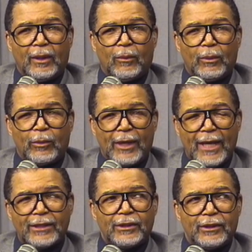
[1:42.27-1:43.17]
What we're
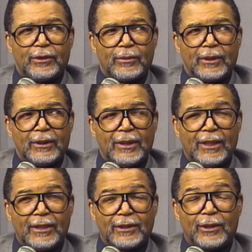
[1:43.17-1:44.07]
actually doing
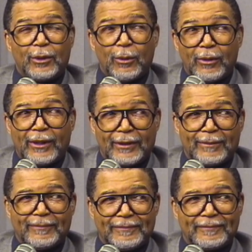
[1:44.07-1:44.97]
is ignoring
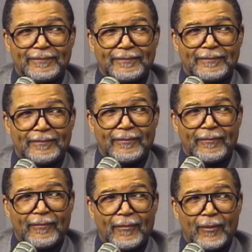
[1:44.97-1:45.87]
them.
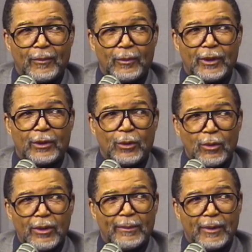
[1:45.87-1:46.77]
We're
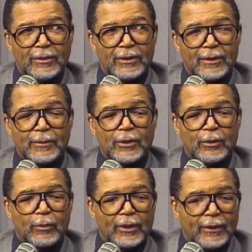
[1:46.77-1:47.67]
ignoring most of them so
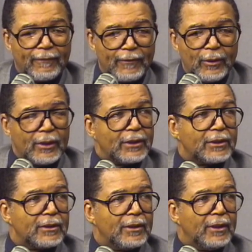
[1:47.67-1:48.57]
that we can
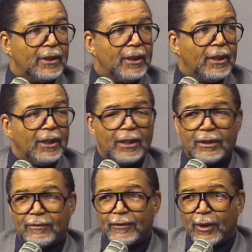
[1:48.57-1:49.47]
focus in
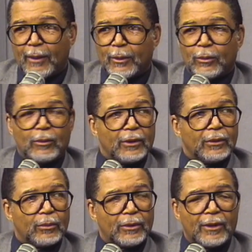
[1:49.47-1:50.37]
the phenomenal
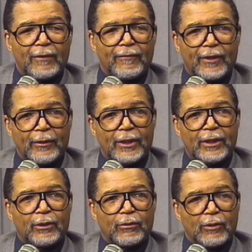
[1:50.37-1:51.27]
world with our very
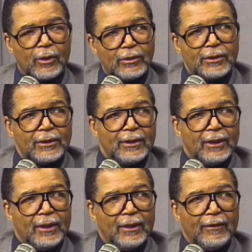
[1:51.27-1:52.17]
gross
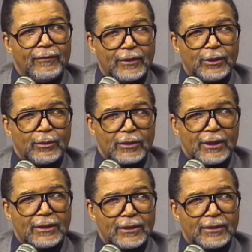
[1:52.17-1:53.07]
physical
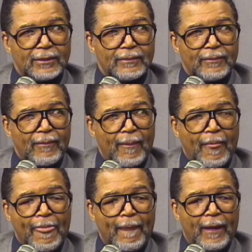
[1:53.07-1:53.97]
senses
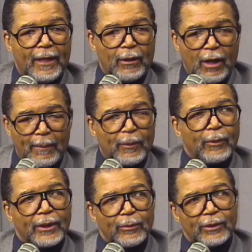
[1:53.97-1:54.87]
and
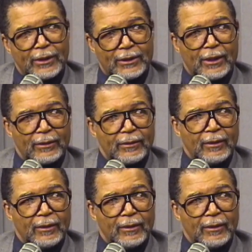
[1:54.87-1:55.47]
operate with each other